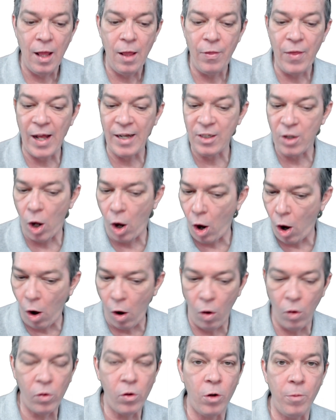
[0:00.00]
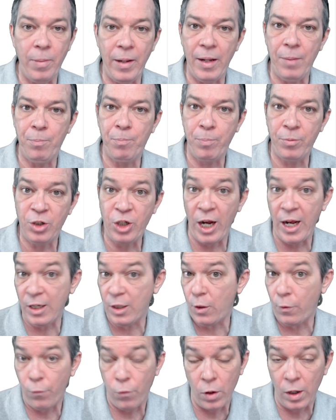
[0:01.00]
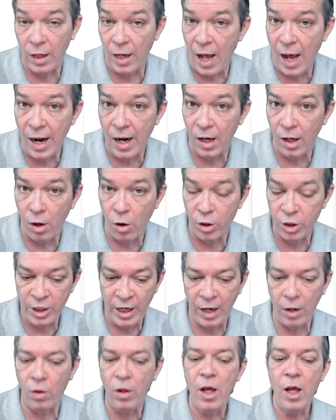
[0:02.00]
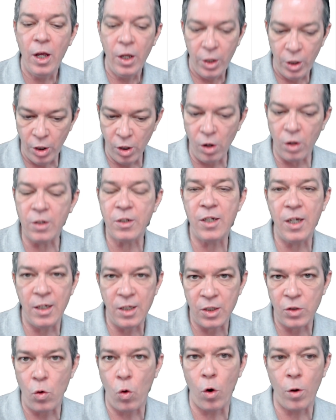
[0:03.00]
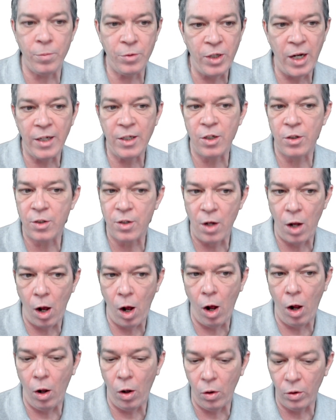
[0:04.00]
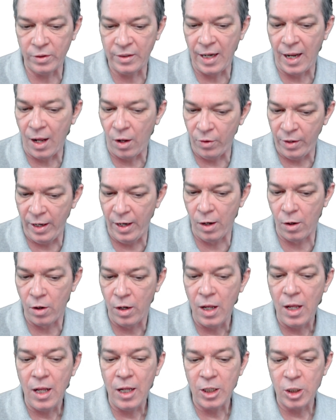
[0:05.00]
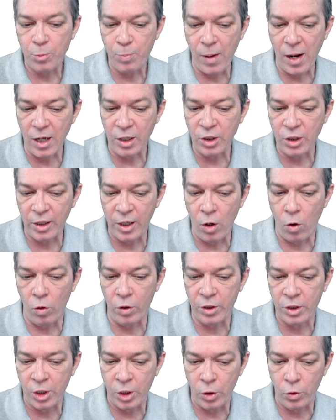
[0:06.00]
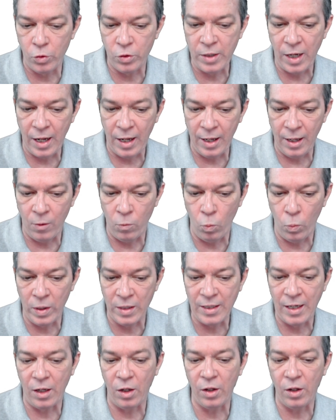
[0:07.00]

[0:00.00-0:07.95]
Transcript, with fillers: That's all going to be chances for a lot of large hail. You're going to see storm chases all down here, especially on Tuesday and Wednesday.